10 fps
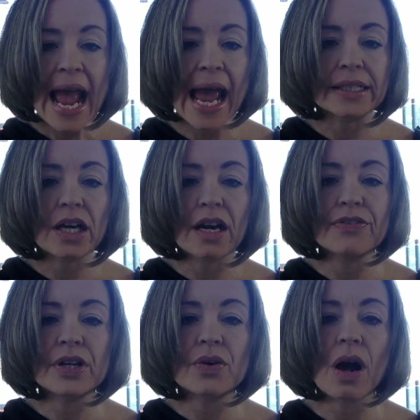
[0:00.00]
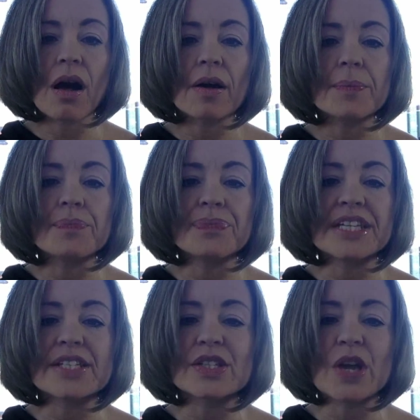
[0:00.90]
And carvacrol
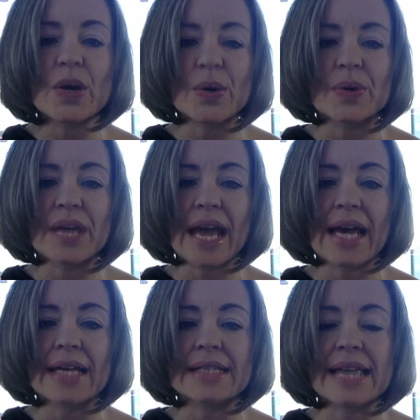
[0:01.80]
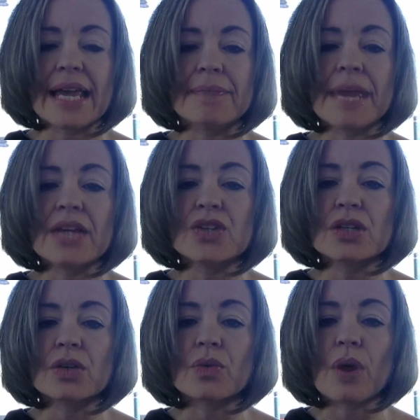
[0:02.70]
is known as a
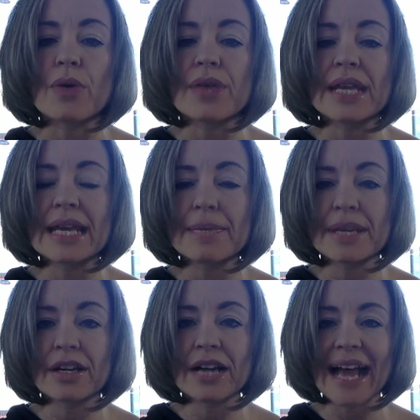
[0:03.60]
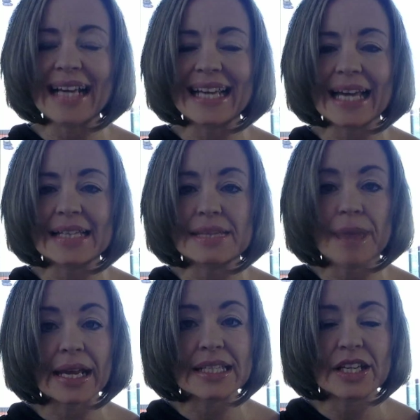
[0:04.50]
major growth inhibitor against
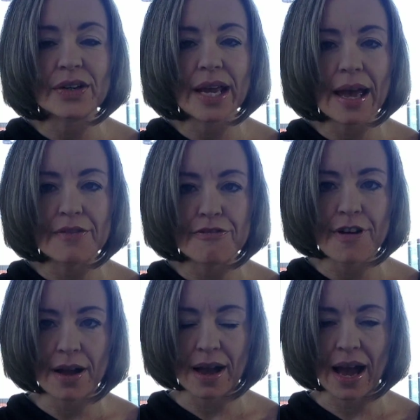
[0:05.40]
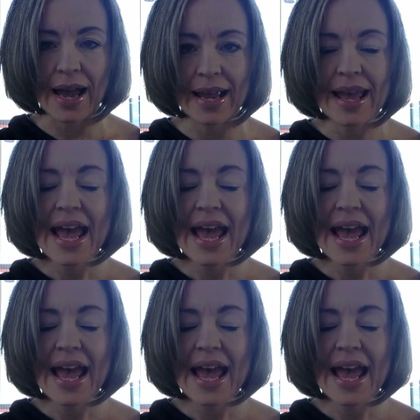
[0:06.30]
bacteria and fungi.